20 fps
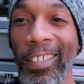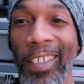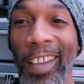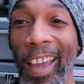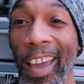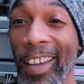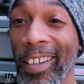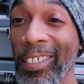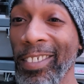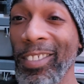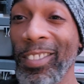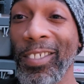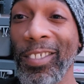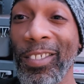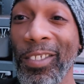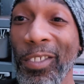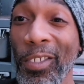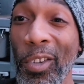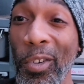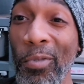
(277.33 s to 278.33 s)
had a
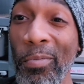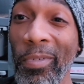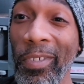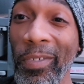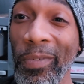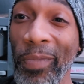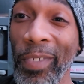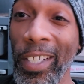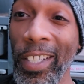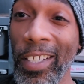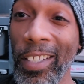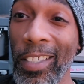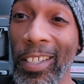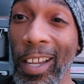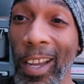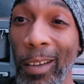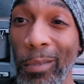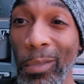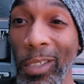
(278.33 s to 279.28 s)
stupid fun time